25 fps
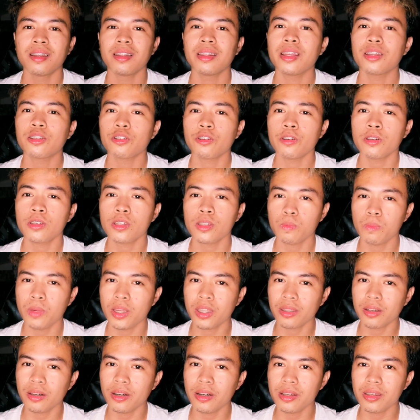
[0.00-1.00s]
The
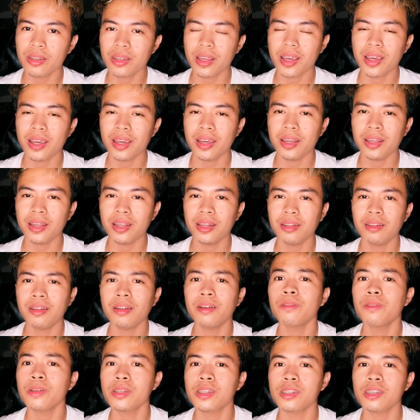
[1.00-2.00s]
transmitters and
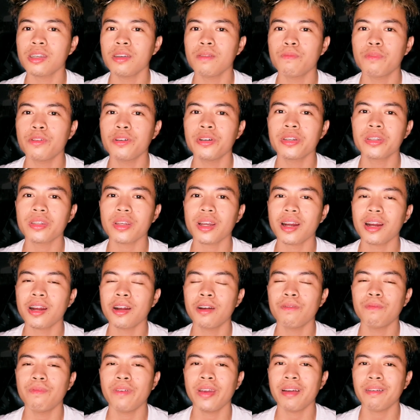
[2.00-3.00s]
the receivers
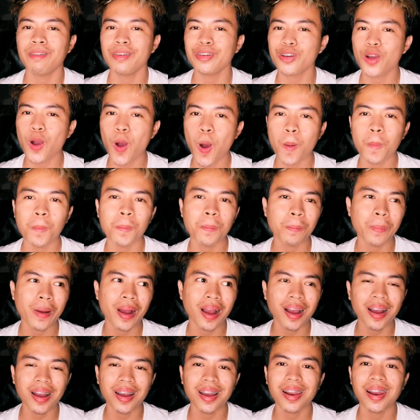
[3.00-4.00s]
are very
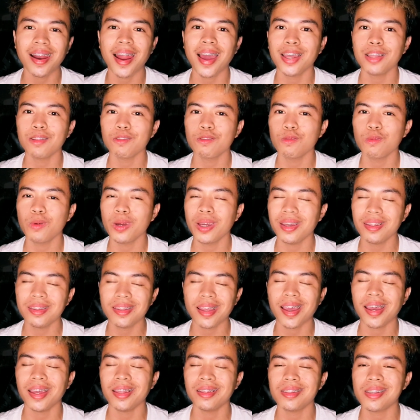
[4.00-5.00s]
compact,
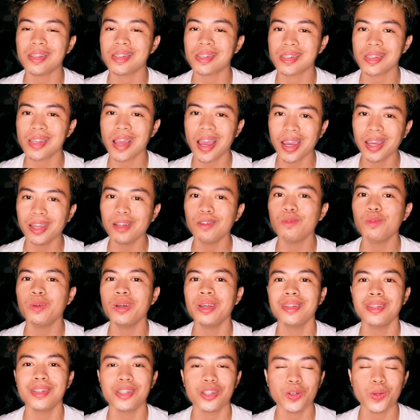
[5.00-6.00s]
lightweight, and designed
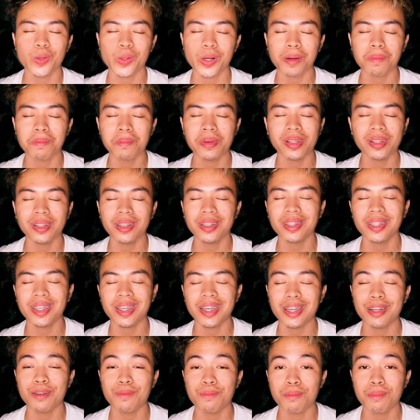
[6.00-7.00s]
with
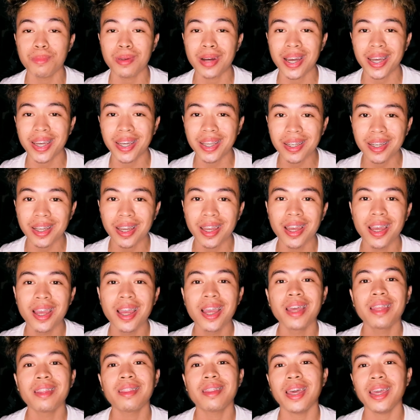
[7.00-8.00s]
durability in mind.
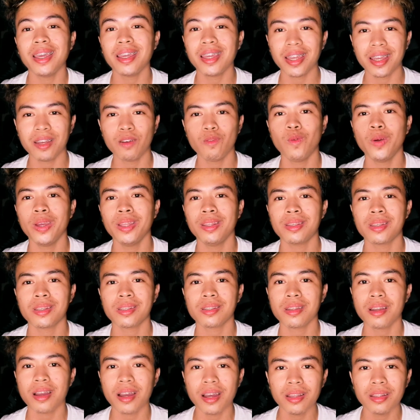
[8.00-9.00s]
They can
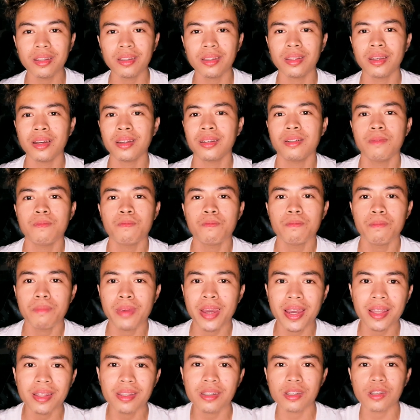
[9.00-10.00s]
withstand the
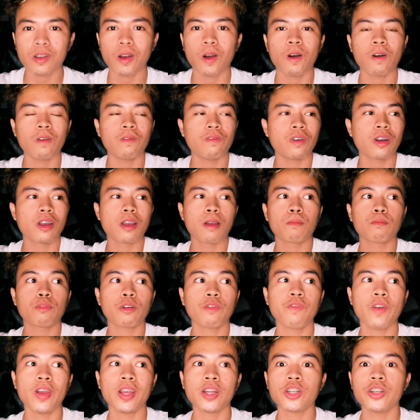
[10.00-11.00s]
demands of
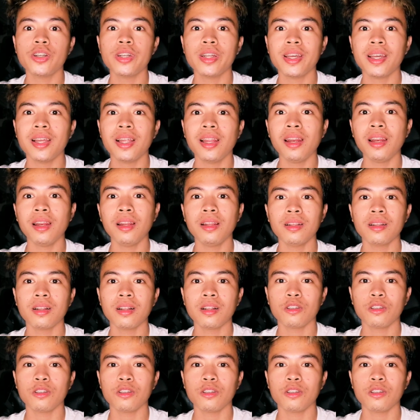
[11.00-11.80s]
professional